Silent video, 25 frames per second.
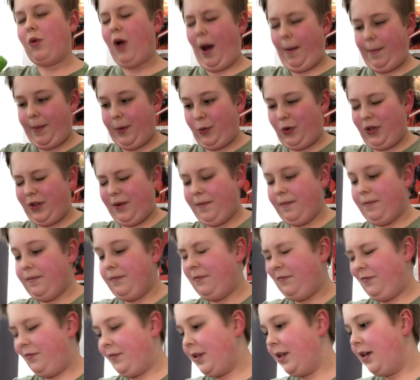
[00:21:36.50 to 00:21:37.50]
happy with him.
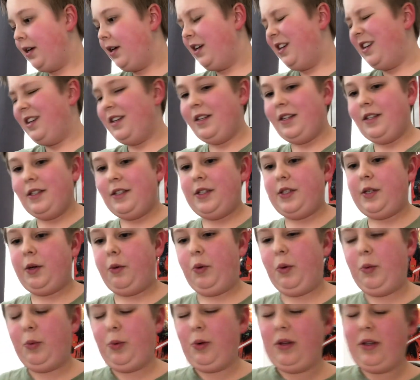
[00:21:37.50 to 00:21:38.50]
So
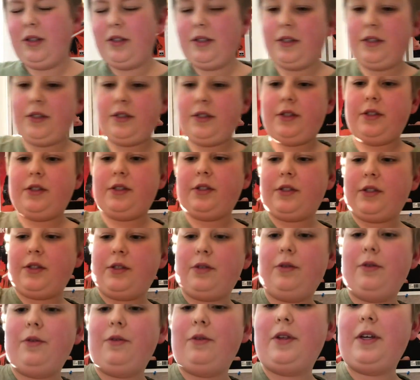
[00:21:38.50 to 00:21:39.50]
we will
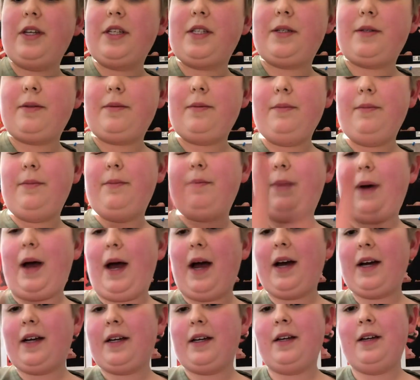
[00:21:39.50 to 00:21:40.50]
screw this
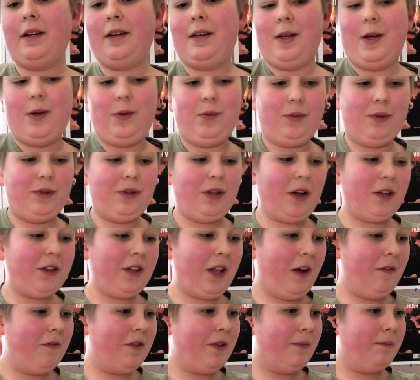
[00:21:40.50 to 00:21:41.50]
back. It will not
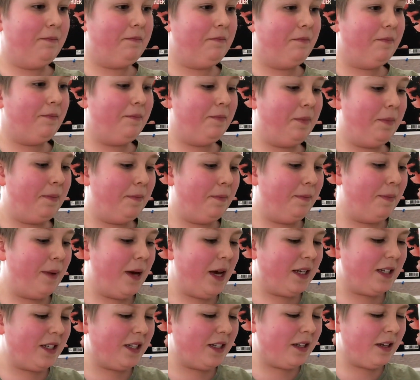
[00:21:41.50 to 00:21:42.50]
have the
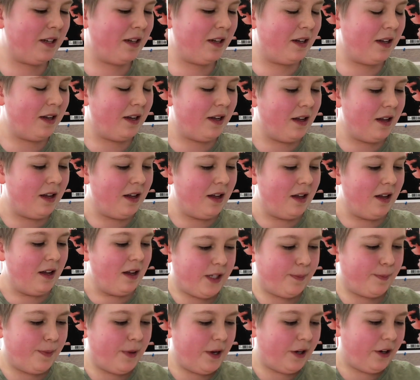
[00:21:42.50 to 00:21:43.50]
best
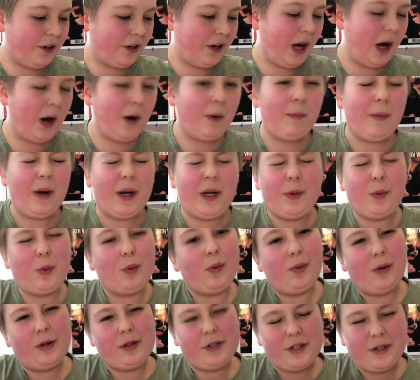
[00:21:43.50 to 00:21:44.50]
speaker now, but it
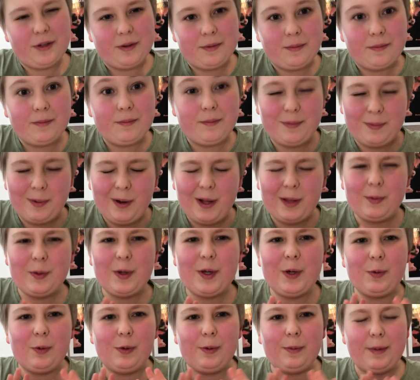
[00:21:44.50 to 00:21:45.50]
will also, well, it
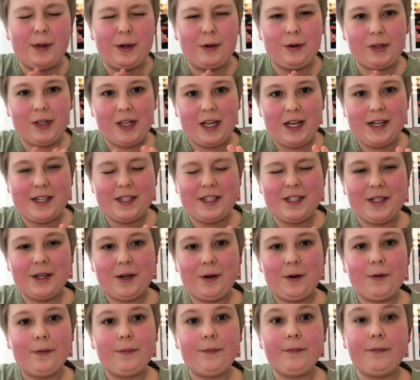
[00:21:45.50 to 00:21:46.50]
will be okay.
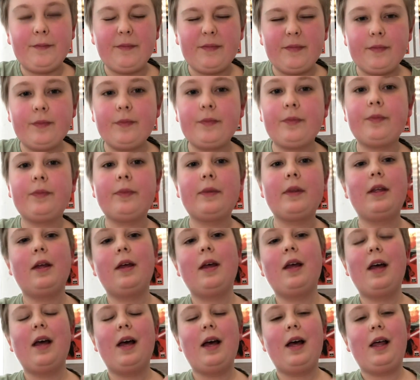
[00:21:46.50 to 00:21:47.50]
So
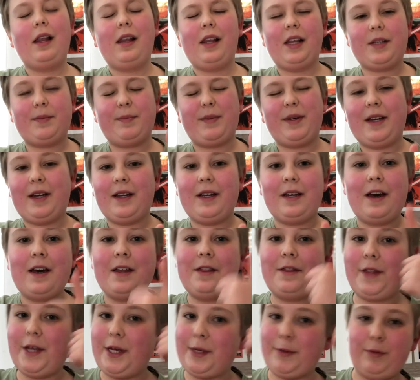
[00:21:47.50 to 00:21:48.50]
let's begin.
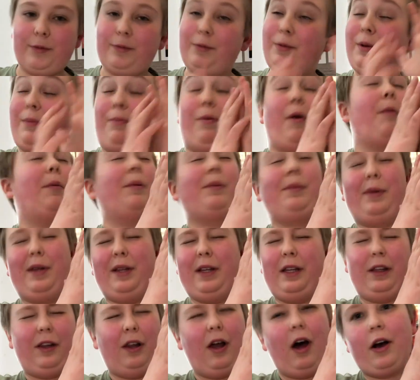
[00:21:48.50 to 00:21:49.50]
This will be probably the
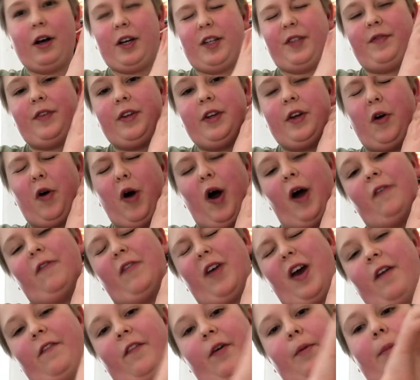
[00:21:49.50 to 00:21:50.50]
longest video I've
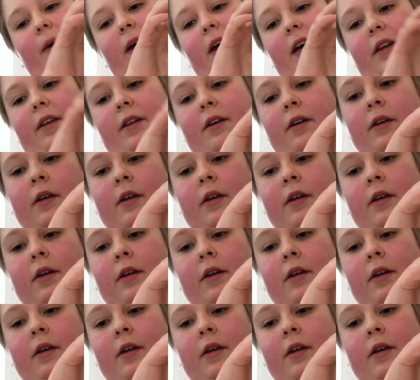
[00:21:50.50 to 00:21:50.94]
ever made.